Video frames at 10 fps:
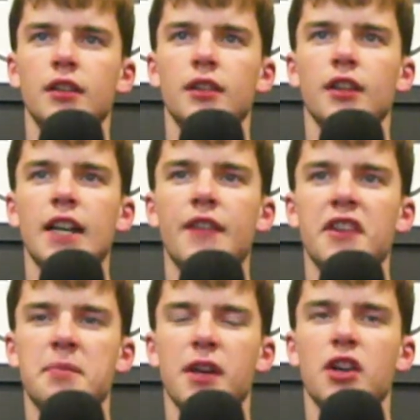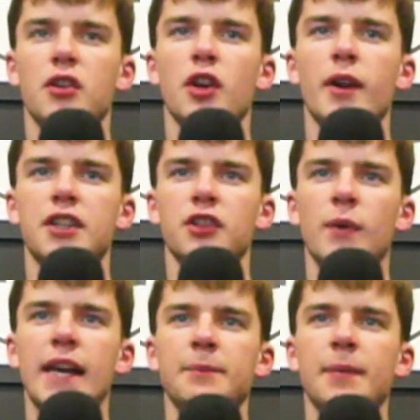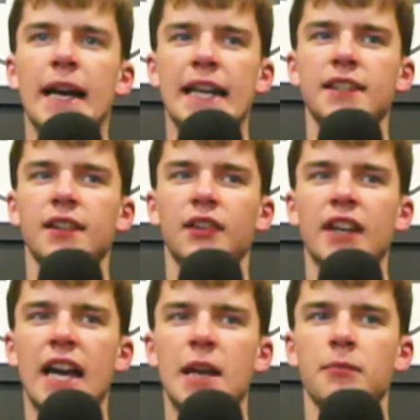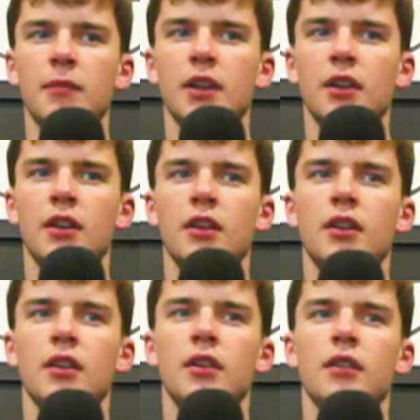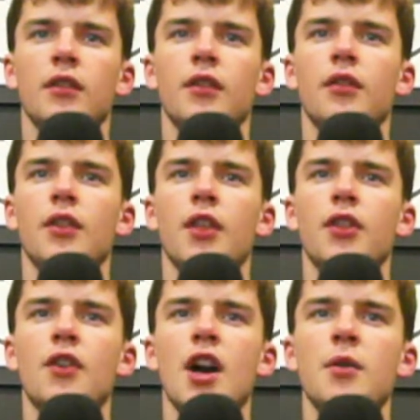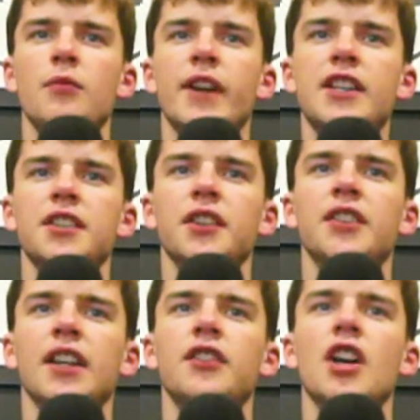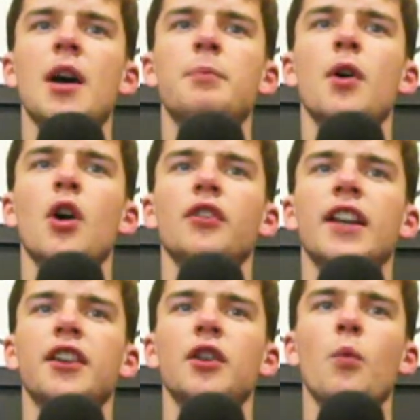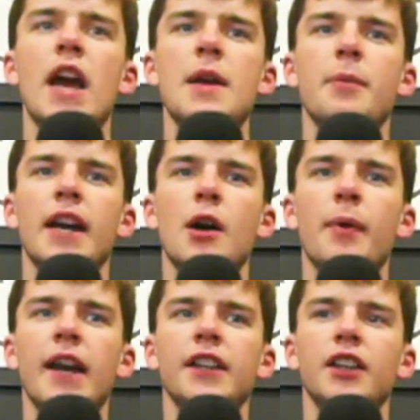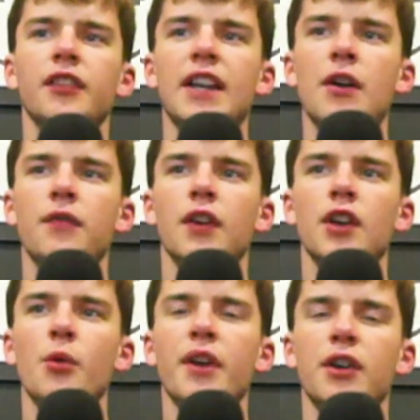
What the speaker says: Can this be Croatia's way back into this game? A throw reaching the 6-yard box, headed away by Albania. Is it out for a goal kick